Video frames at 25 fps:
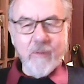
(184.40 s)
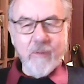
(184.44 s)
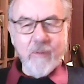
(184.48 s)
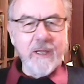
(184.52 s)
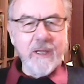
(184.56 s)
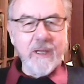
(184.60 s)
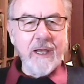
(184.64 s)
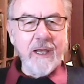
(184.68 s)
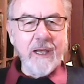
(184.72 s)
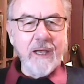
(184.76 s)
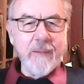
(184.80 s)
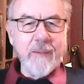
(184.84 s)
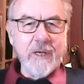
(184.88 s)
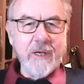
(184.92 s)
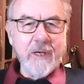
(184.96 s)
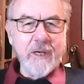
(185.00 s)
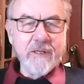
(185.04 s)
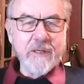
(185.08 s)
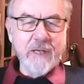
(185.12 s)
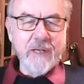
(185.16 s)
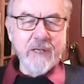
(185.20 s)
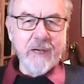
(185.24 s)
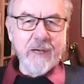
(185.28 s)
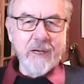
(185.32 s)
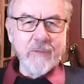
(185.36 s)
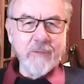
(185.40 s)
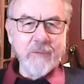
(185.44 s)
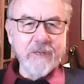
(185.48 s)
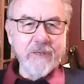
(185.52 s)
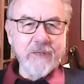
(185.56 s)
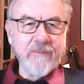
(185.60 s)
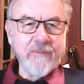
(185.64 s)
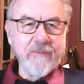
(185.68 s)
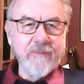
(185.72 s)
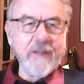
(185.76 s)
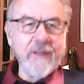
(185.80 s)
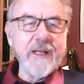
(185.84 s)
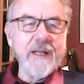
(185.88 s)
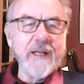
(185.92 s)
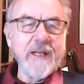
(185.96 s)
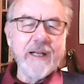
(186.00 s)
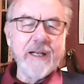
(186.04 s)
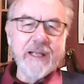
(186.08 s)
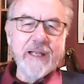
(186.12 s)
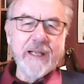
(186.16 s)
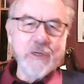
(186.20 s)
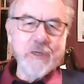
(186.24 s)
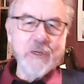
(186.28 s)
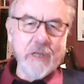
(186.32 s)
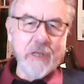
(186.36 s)
the ABC, it was a fairly
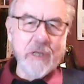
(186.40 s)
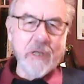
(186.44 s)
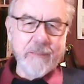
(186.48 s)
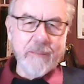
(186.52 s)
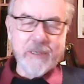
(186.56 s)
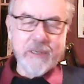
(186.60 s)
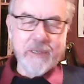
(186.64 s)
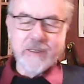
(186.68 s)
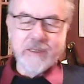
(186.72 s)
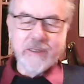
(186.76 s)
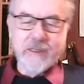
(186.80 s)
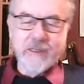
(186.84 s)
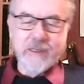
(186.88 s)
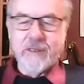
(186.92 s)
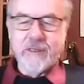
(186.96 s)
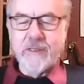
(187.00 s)
leisurely business.